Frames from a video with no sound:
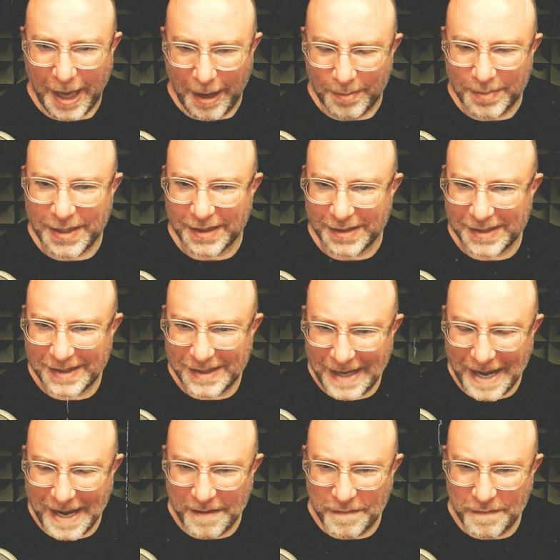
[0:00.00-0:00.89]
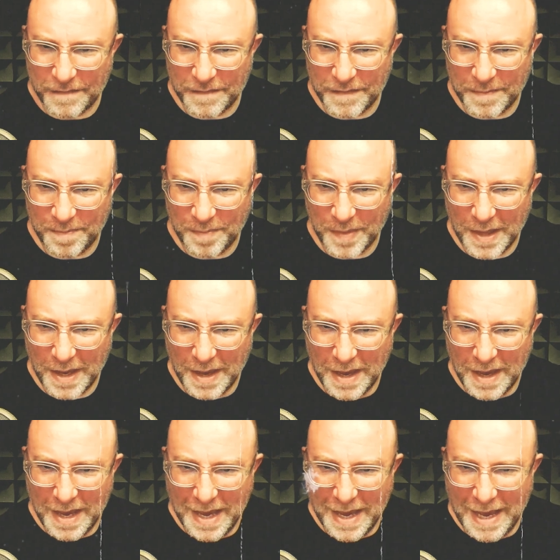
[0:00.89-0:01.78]
kept us safe.
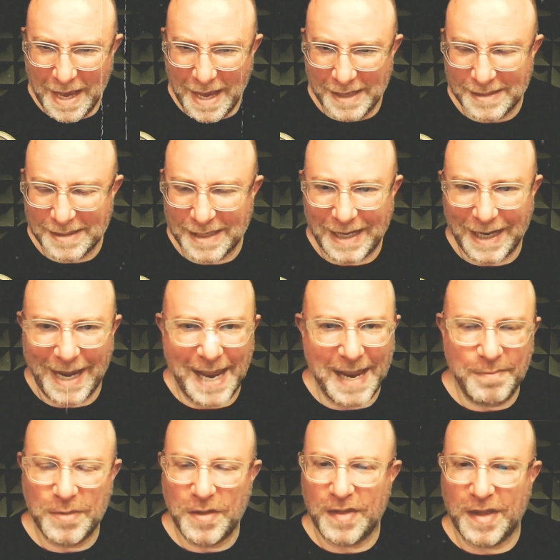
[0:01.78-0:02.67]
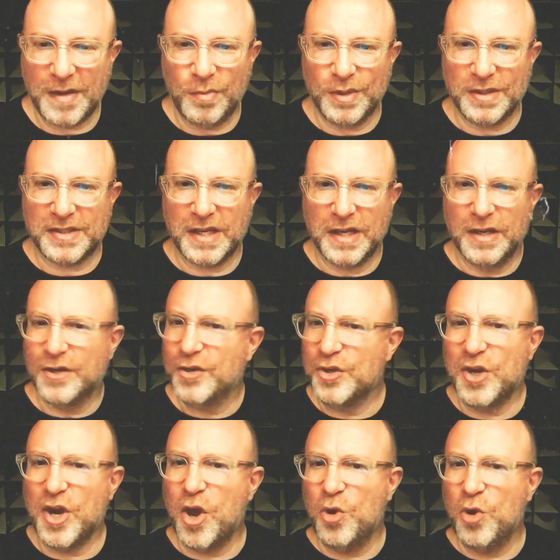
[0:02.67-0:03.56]
And to claim that there was
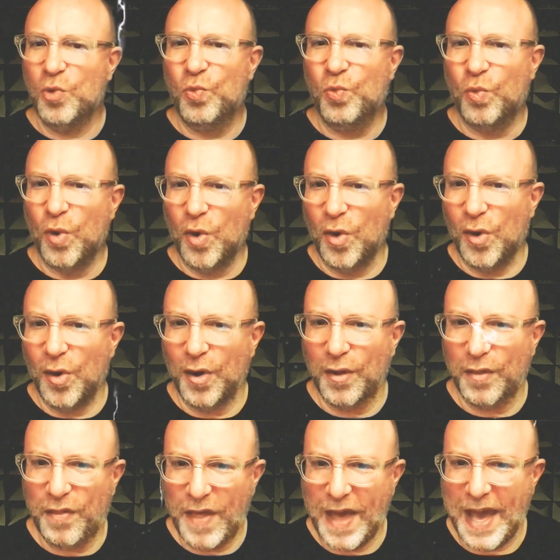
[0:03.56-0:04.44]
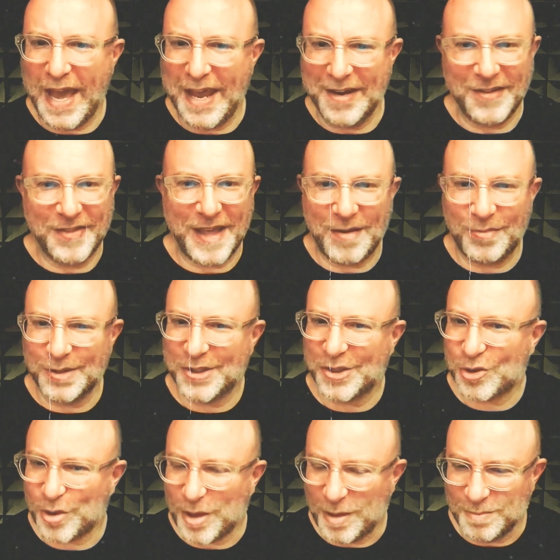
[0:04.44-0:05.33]
no war then and that
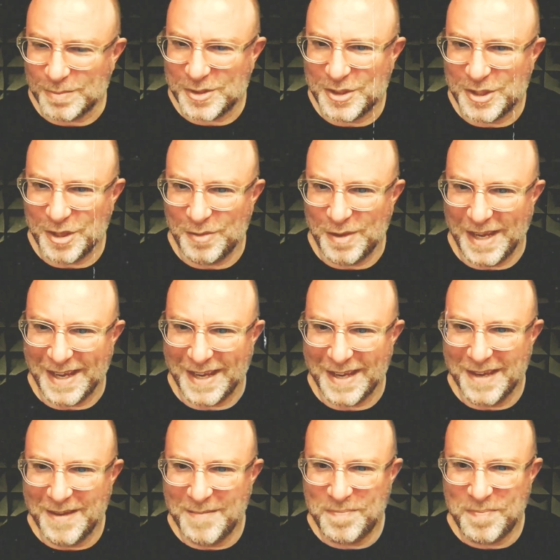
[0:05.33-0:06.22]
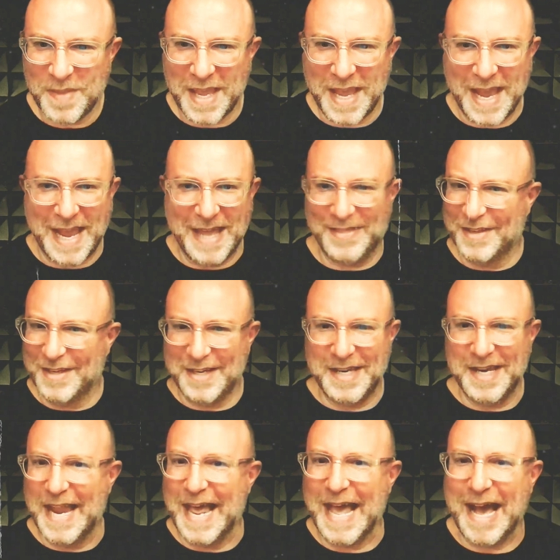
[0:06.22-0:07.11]
was Trump's doing, and
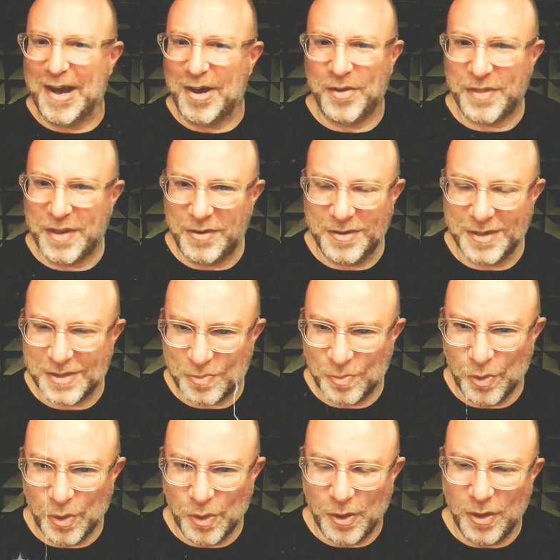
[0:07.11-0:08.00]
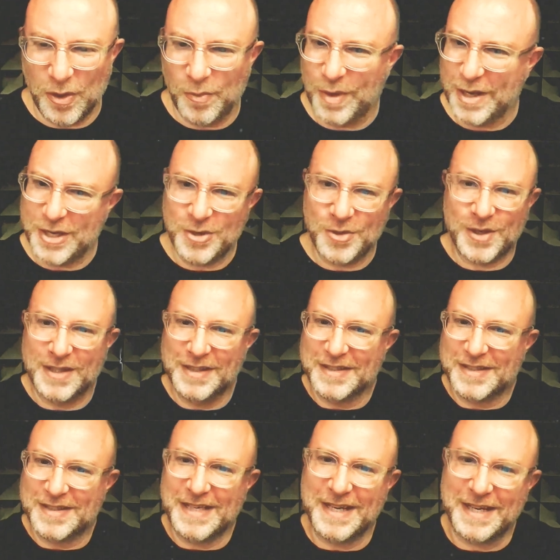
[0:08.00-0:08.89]
that now there is war, when you
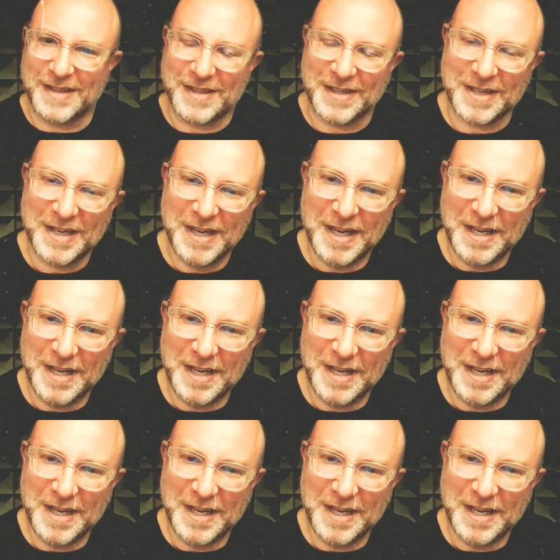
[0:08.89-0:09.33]
consider that